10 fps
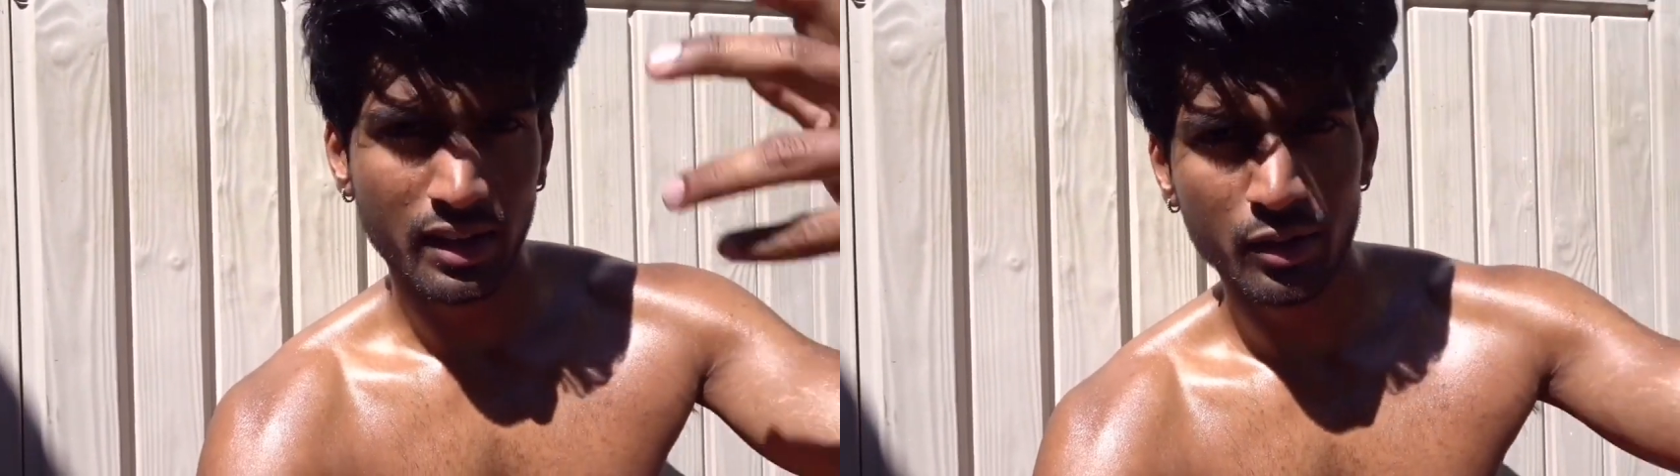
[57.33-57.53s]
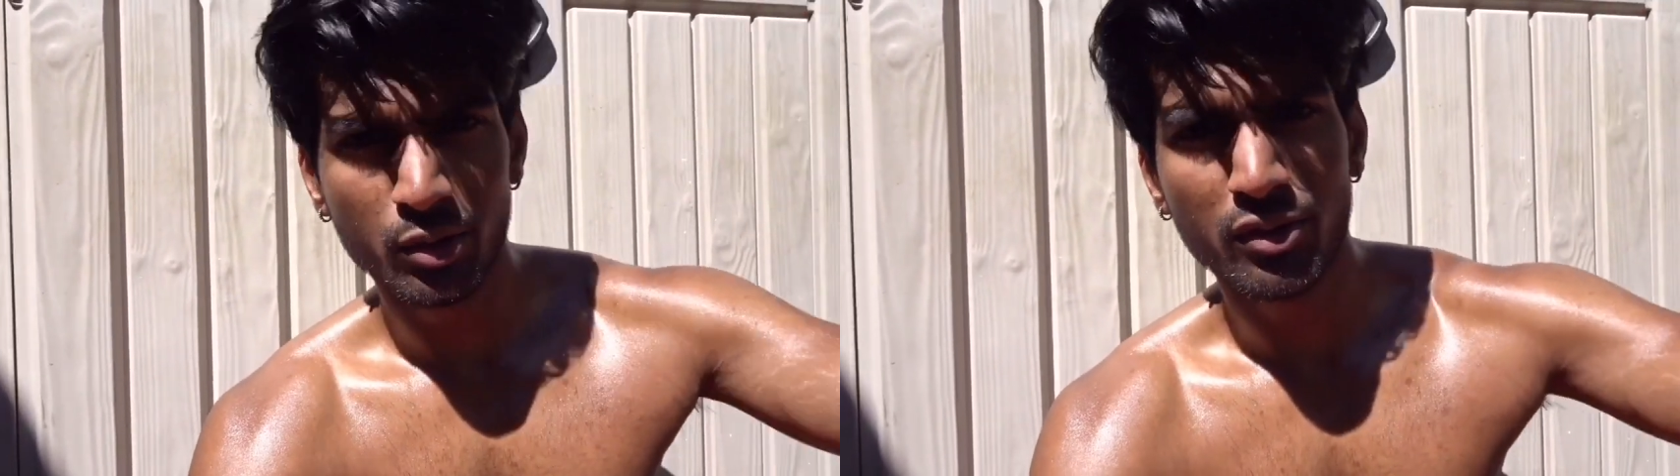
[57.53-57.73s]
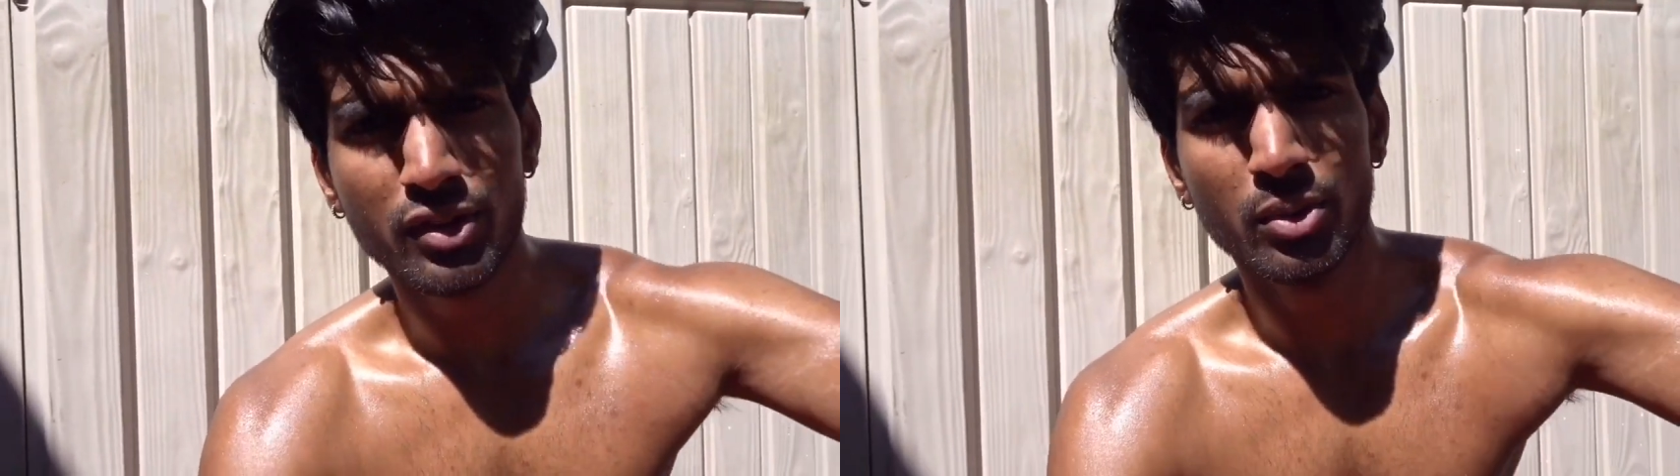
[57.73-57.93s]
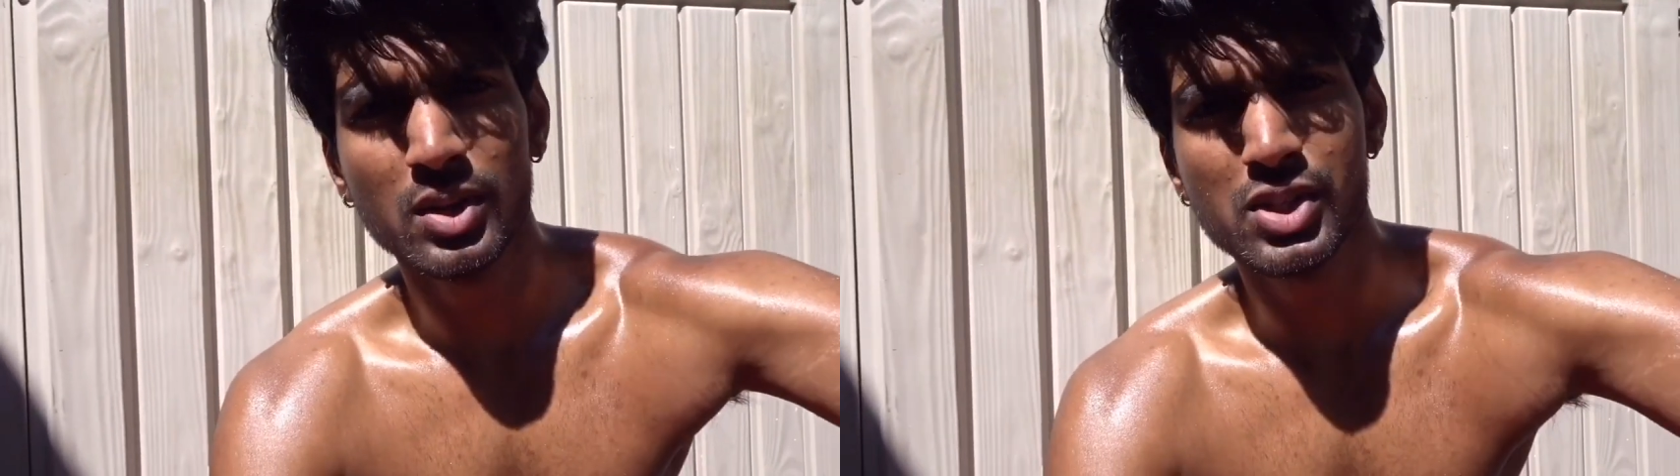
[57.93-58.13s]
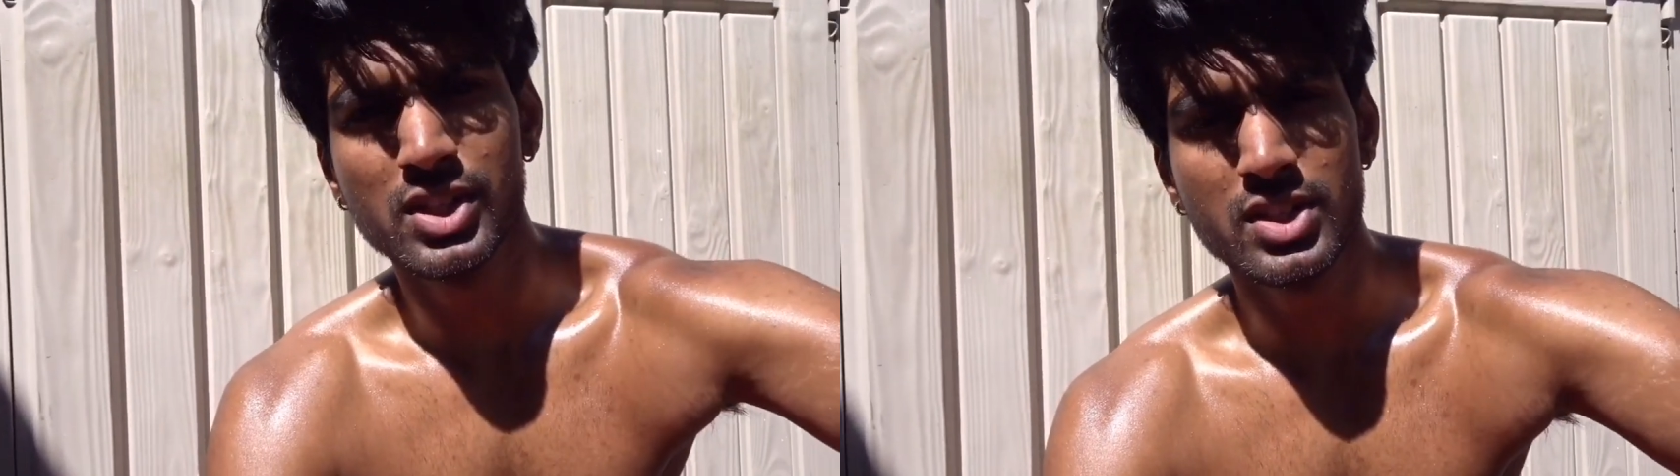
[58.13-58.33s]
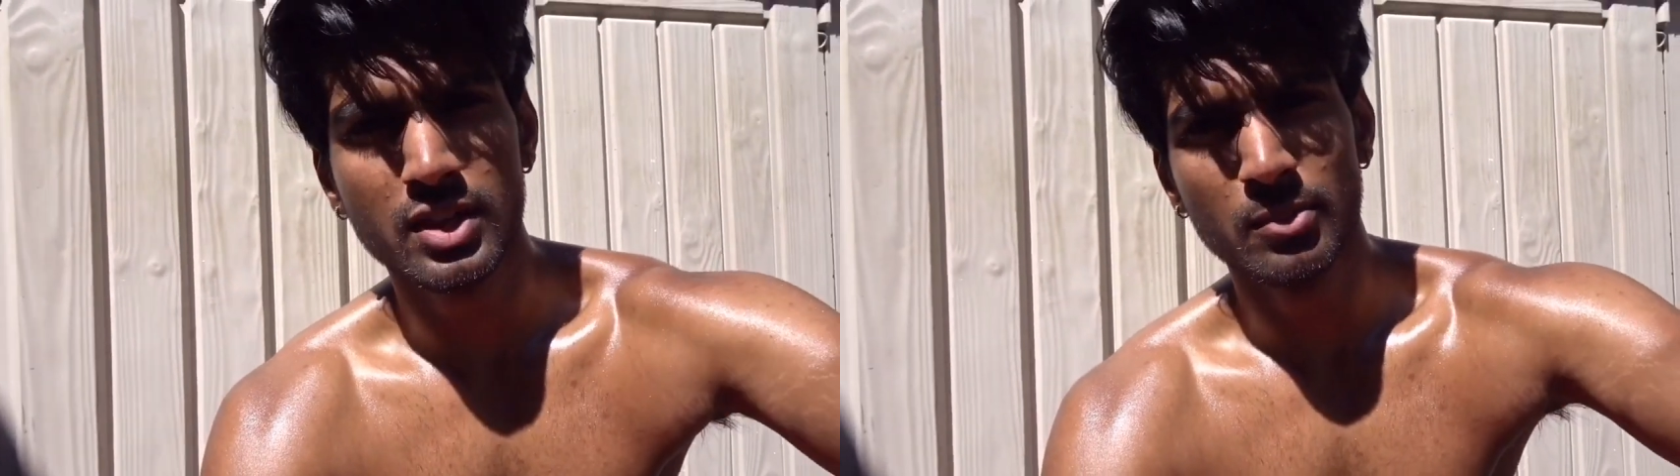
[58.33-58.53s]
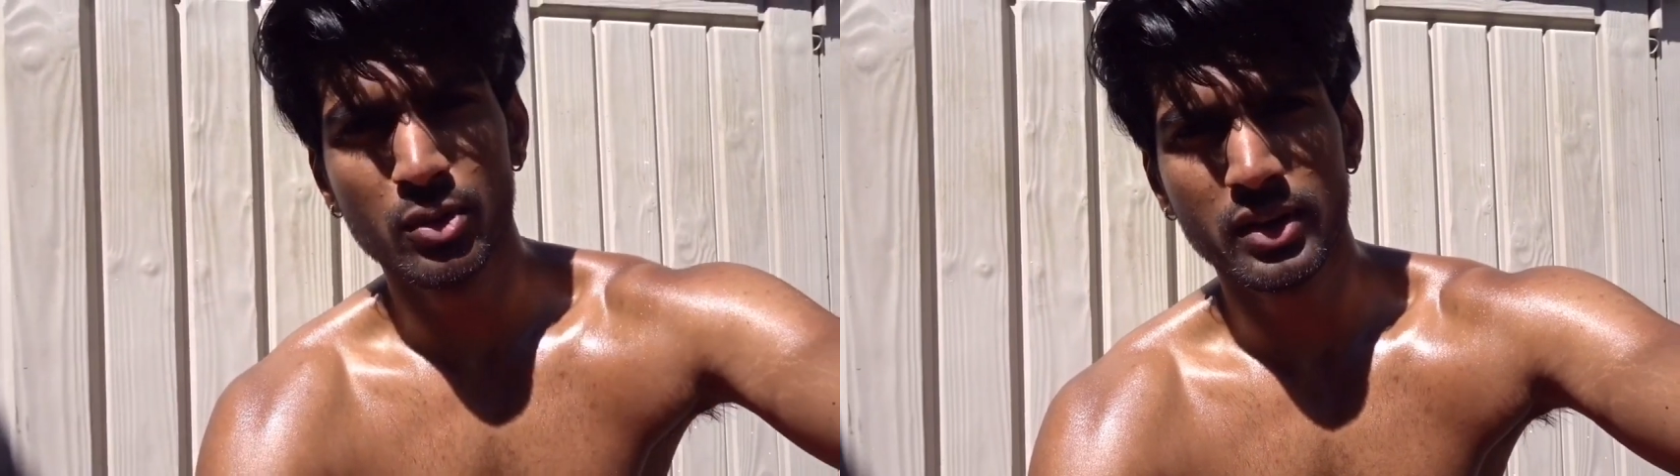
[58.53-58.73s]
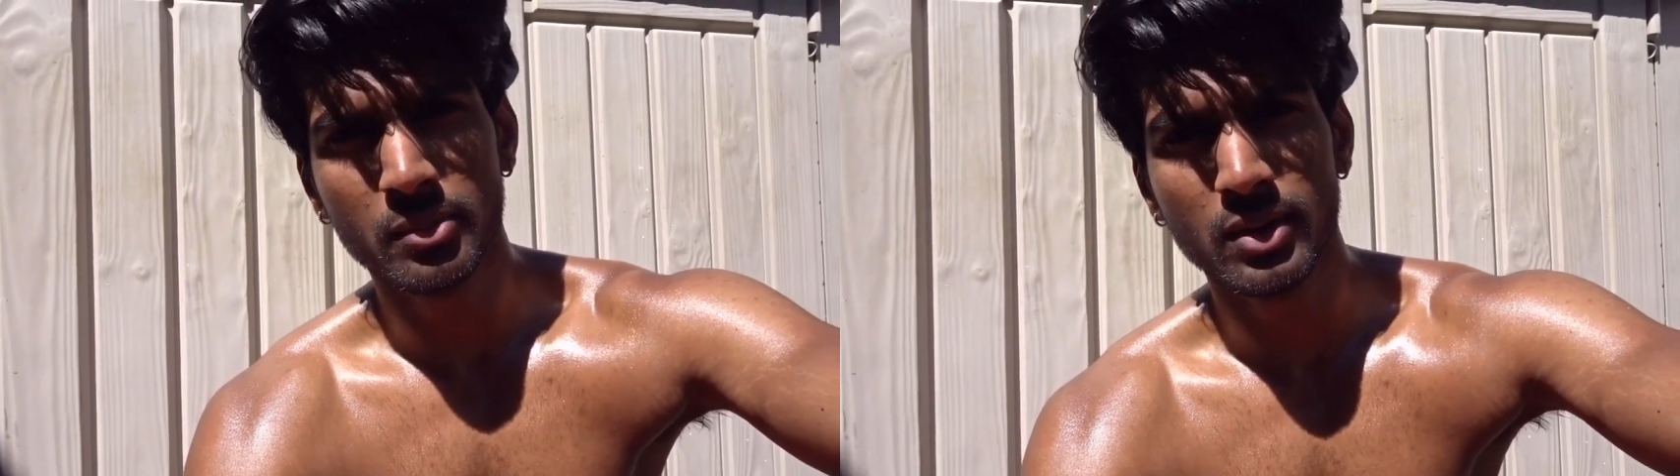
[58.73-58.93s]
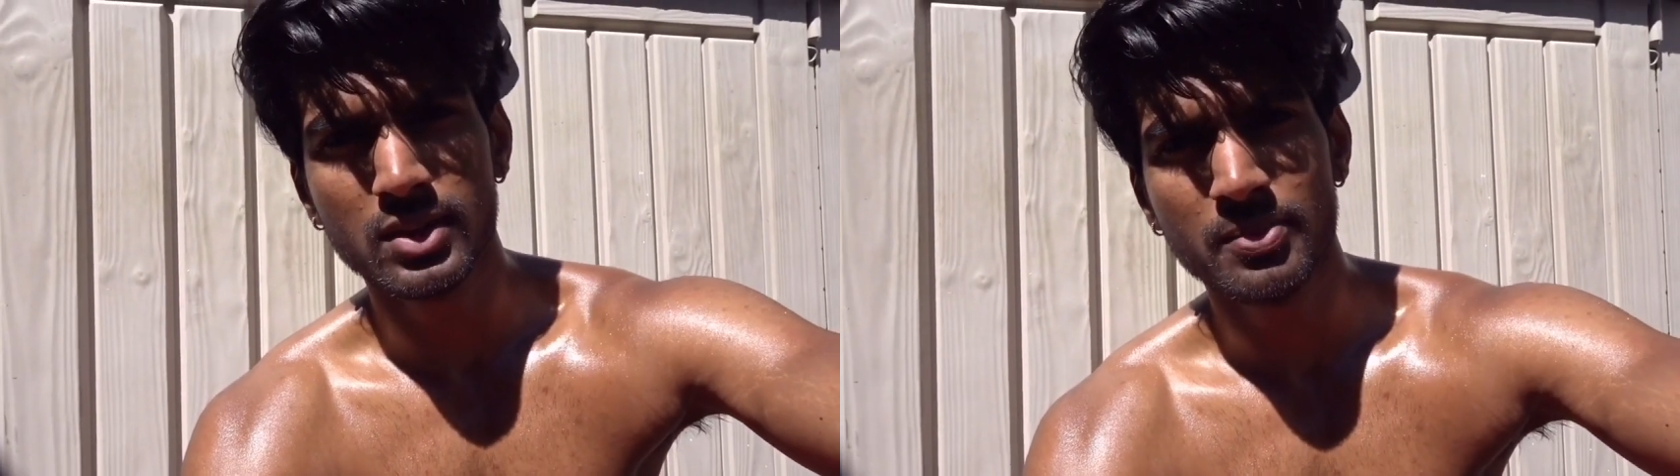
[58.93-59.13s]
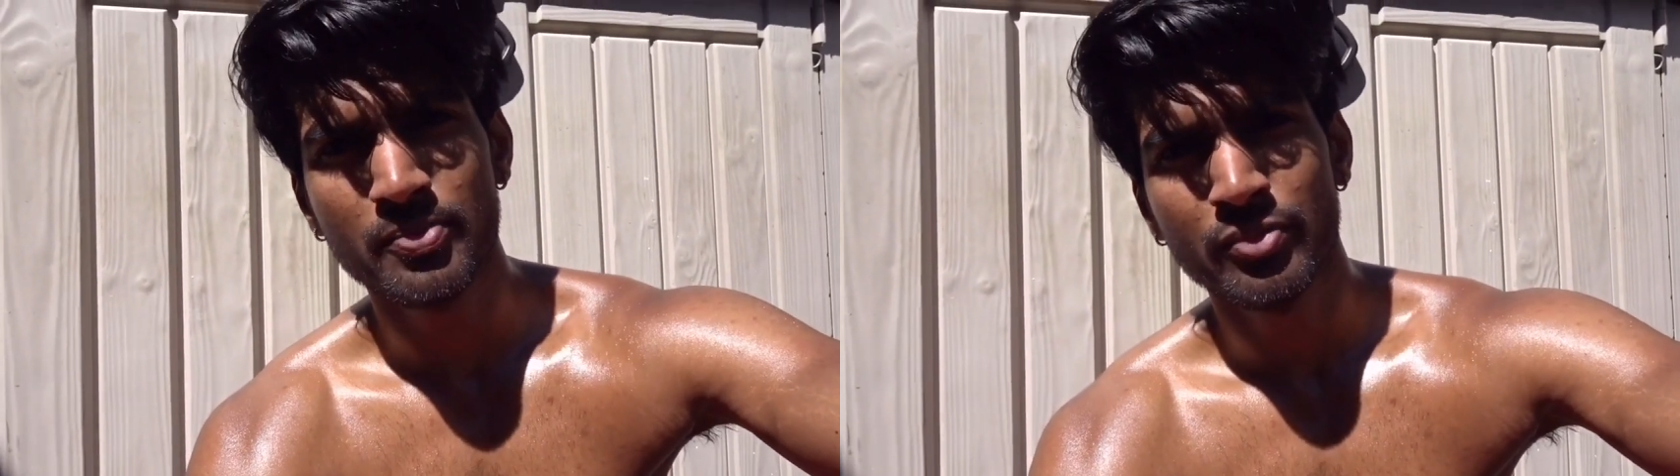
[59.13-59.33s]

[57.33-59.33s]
I don't know if you're watching this in the morning, but